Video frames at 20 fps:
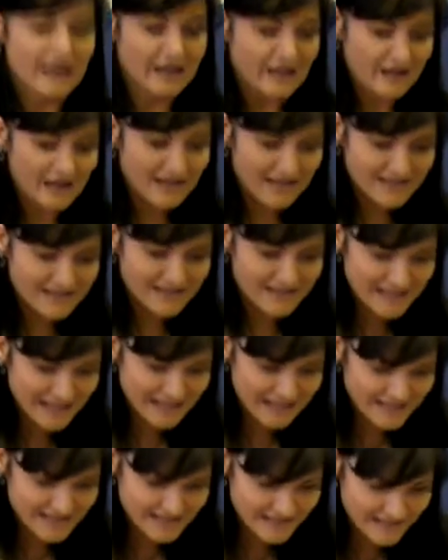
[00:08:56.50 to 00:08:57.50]
and
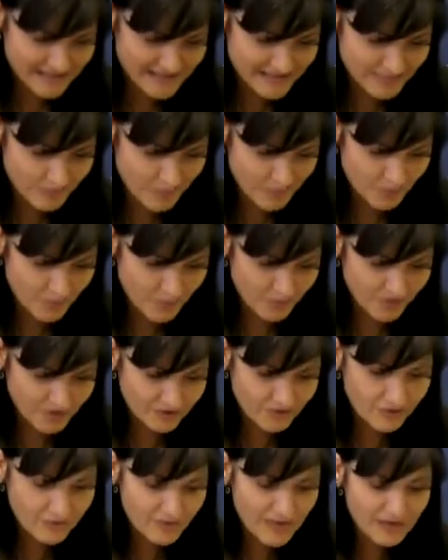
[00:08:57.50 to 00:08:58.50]
Skelly says at one point,
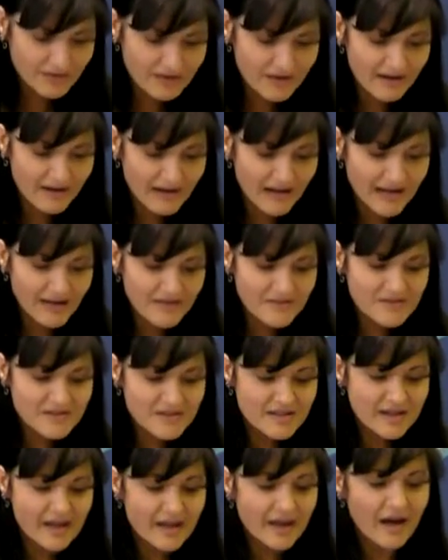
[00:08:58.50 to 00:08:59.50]
throughout our
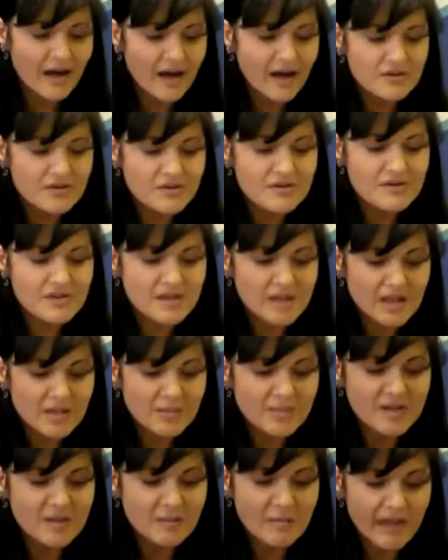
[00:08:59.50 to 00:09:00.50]
lives, others
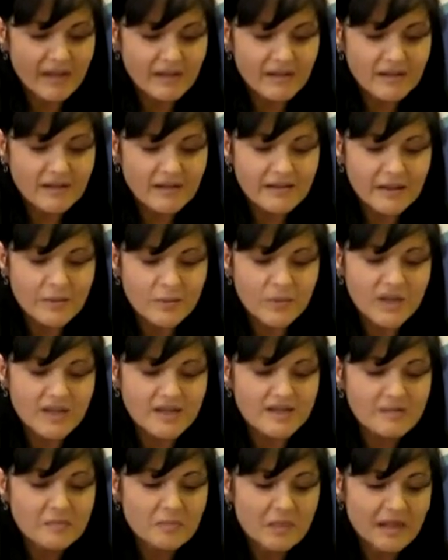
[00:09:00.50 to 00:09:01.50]
keep demanding that we
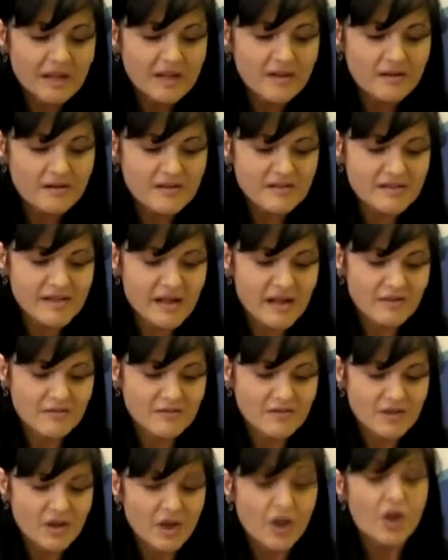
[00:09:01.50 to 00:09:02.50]
explain
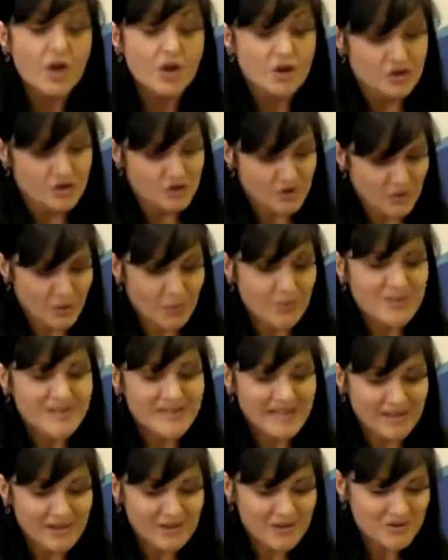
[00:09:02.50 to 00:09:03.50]
ourselves. So we
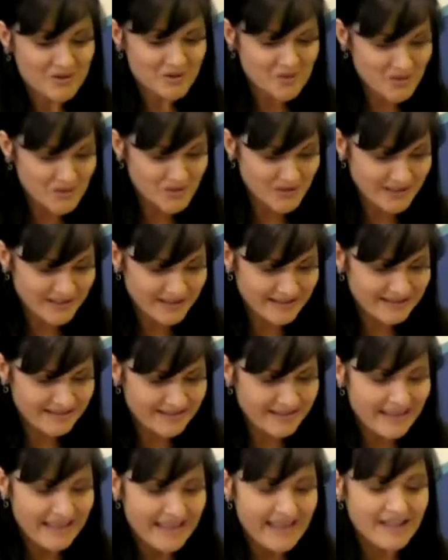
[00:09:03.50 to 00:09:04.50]
tell a story.
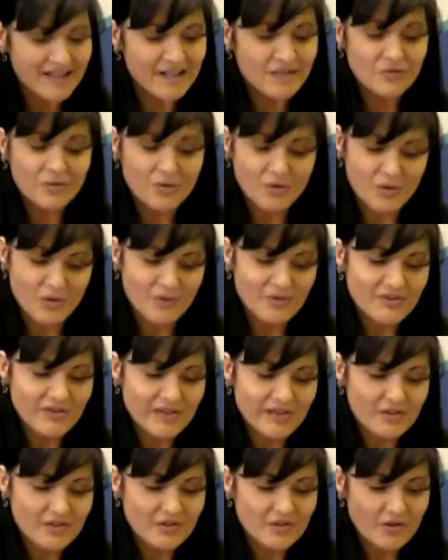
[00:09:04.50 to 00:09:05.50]
And you don't
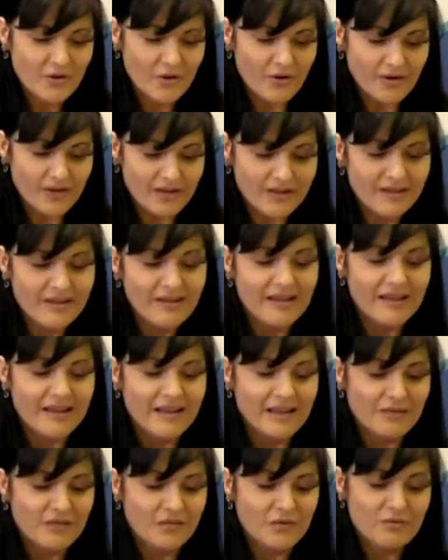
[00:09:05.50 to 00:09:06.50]
tell a story,
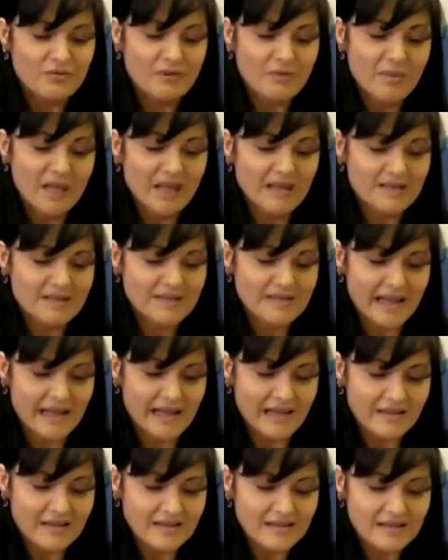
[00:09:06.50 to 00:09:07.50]
if you remain
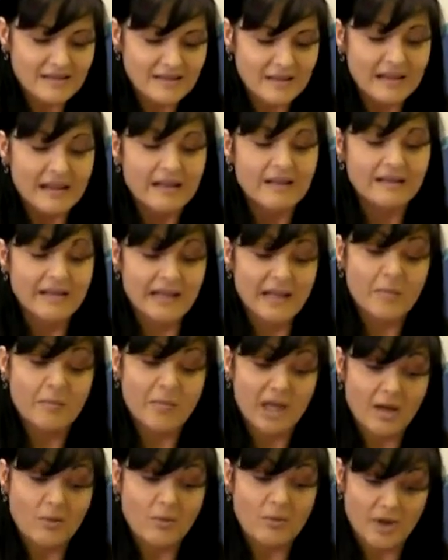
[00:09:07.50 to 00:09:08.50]
silent, they'll
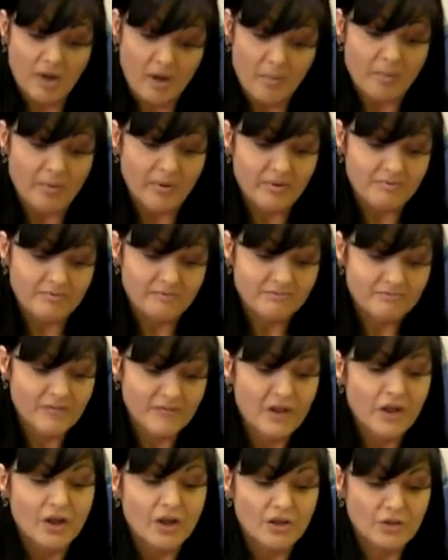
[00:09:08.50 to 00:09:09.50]
make one up.
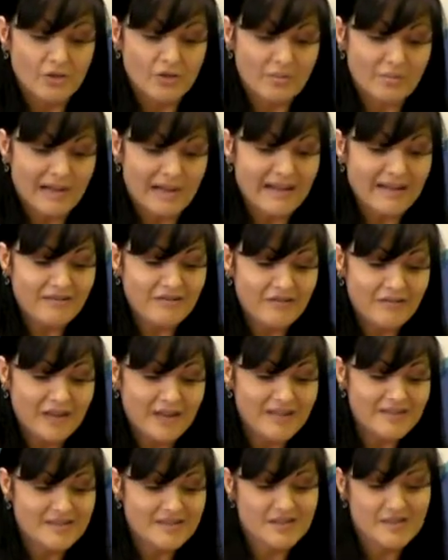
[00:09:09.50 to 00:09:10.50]
Your blank
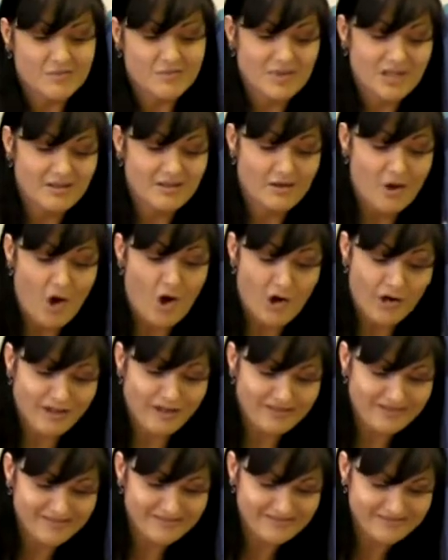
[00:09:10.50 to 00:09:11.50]
face is written on.
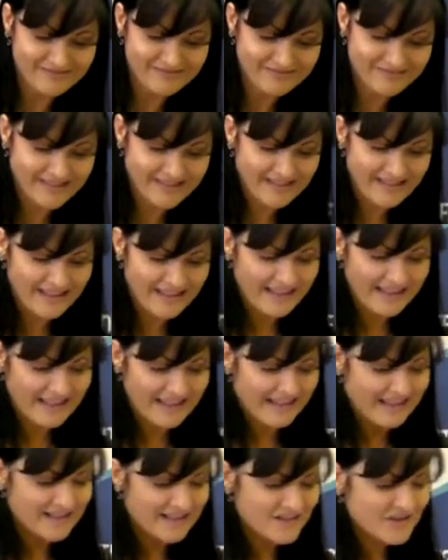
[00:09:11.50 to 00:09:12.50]

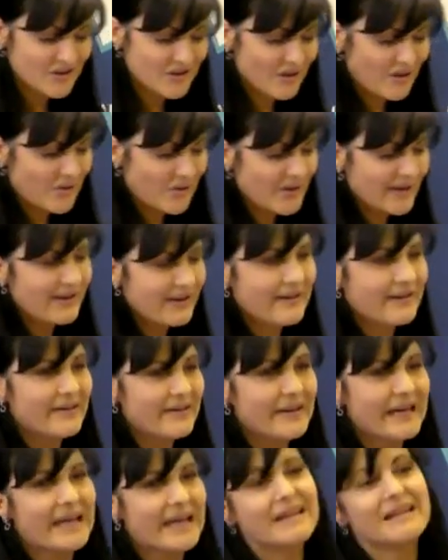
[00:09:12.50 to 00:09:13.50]
So,
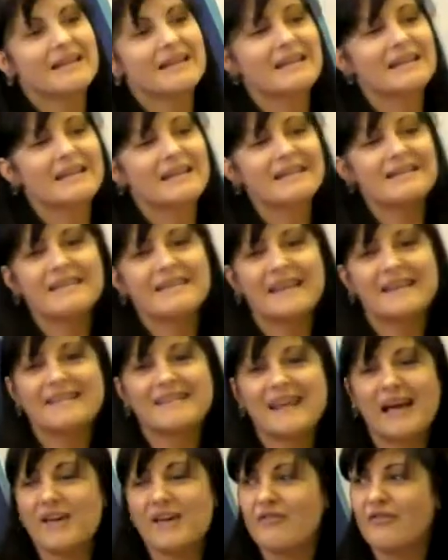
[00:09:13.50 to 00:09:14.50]
and in this sense,
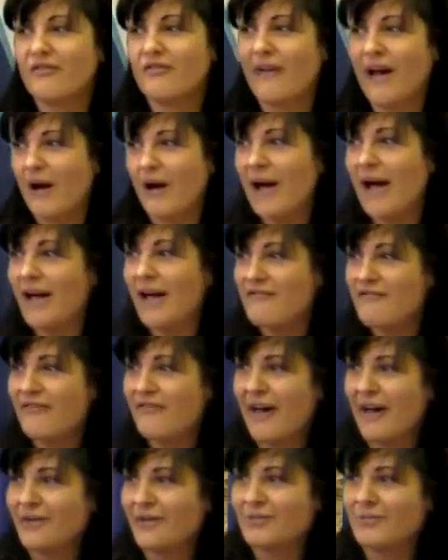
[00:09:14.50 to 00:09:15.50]
I
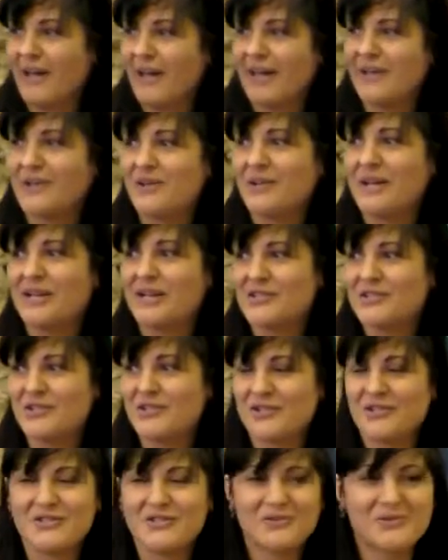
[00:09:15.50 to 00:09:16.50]
found my
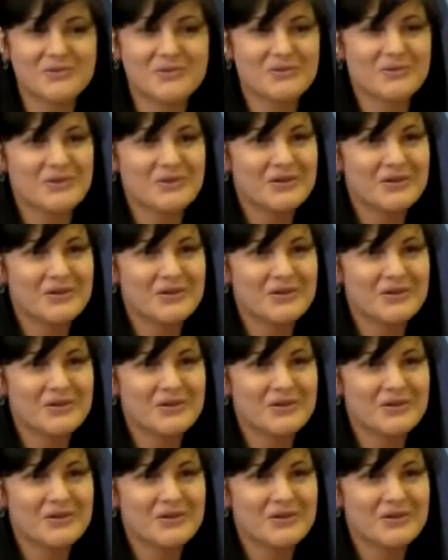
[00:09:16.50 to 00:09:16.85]
connection to